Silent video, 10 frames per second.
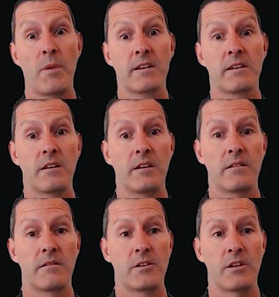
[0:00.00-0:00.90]
back to
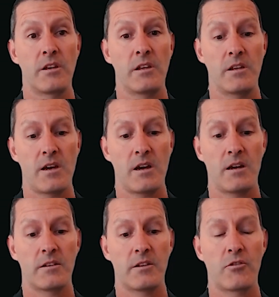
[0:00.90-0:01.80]

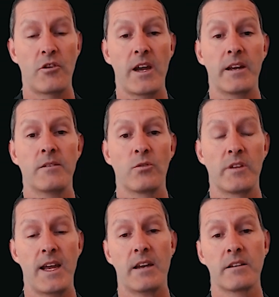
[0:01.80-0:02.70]
the creator or
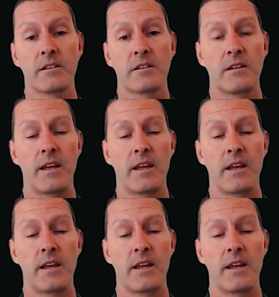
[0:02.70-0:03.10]
the artist,